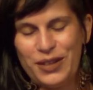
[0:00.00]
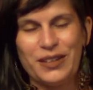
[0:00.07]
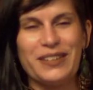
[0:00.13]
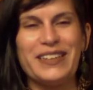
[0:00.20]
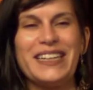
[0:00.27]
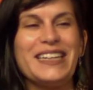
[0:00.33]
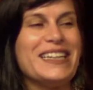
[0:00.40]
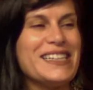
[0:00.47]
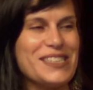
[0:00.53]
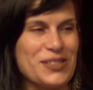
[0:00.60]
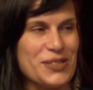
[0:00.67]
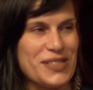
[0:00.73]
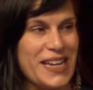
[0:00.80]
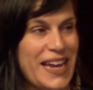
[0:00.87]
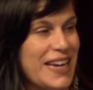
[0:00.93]
needless
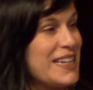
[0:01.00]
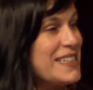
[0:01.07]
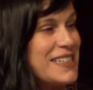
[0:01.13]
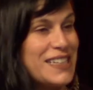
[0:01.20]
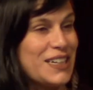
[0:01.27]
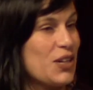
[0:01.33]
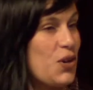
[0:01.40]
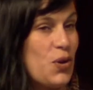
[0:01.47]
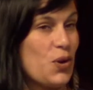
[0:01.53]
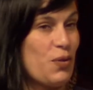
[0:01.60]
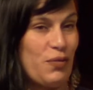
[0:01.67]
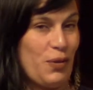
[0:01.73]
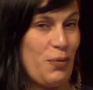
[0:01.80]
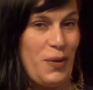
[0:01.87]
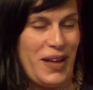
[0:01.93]
to say, it didn't go
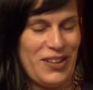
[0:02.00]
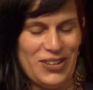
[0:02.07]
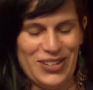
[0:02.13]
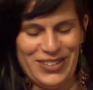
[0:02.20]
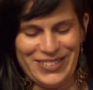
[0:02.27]
over well.